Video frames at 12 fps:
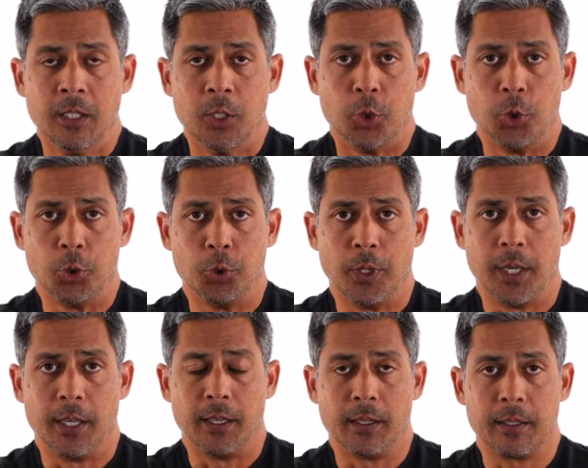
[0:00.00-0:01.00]
who
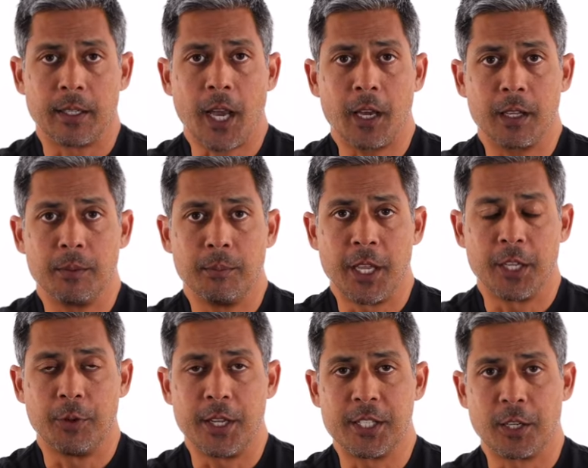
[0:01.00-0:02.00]
uh, got
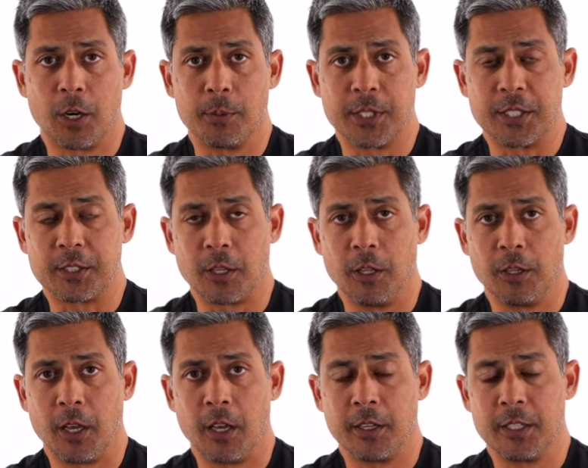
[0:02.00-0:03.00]
Megan Racing arms installed
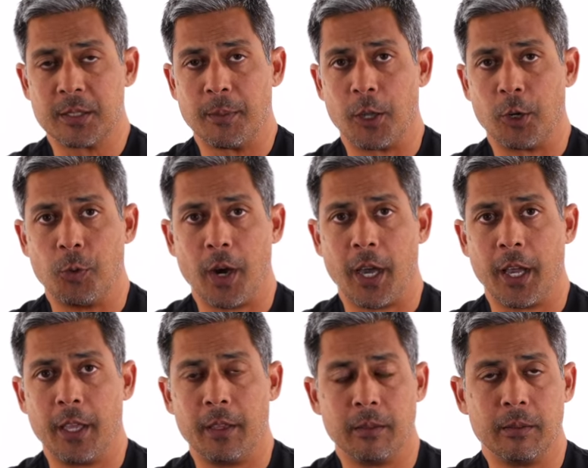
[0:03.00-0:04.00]
on his Model
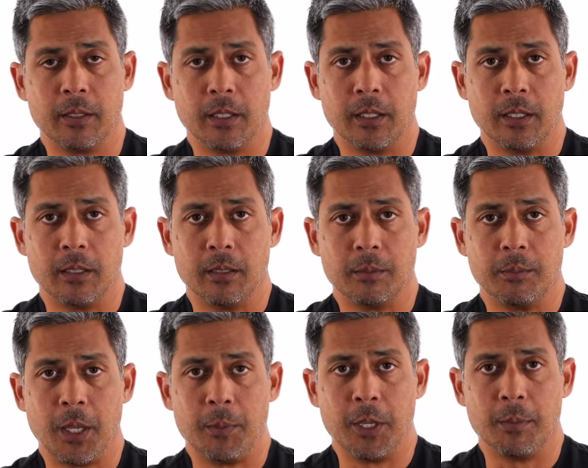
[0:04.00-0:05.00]
Y uh,
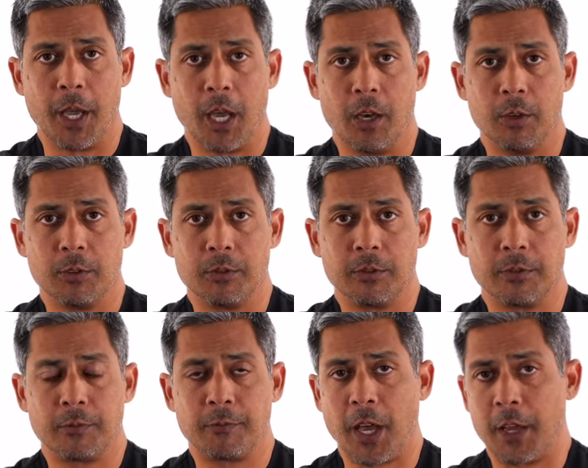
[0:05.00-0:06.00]
maybe about
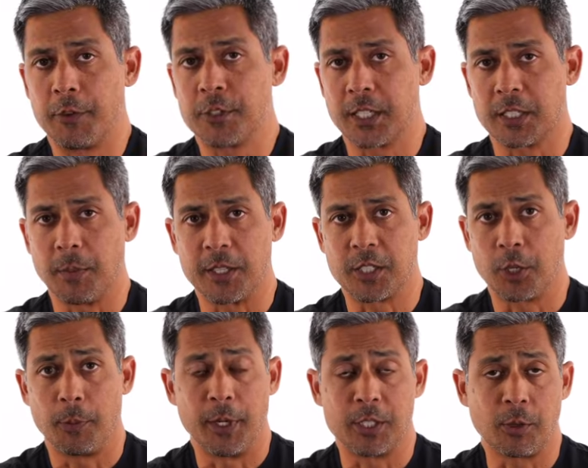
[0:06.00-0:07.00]
five or six months
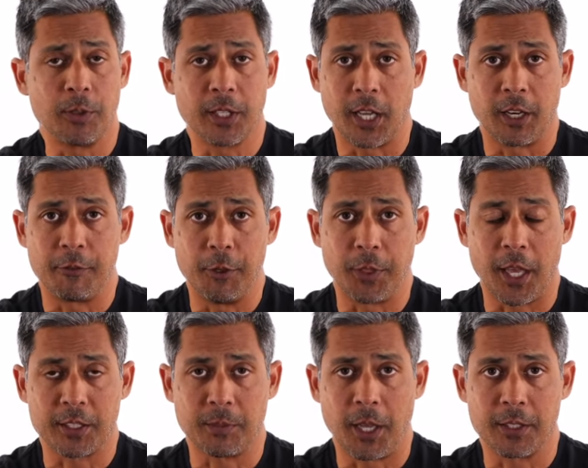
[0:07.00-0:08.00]
ago, but he's only got a few
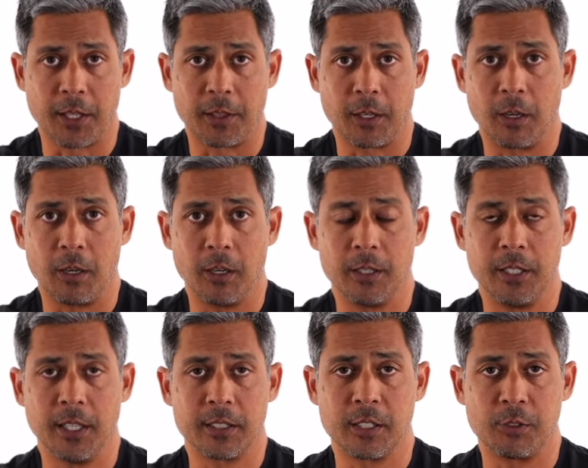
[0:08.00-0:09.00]
thousand miles on the car. He
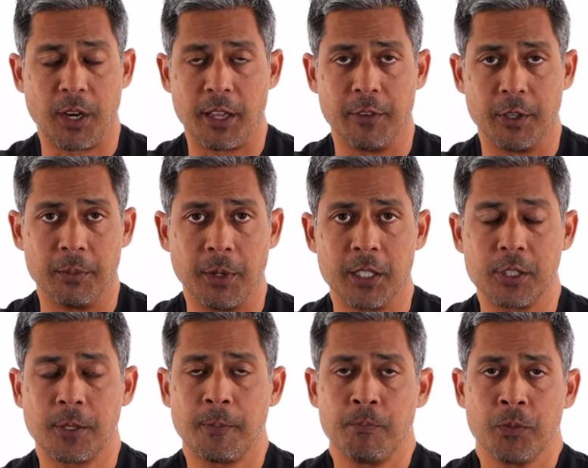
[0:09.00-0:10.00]
doesn't drive very much.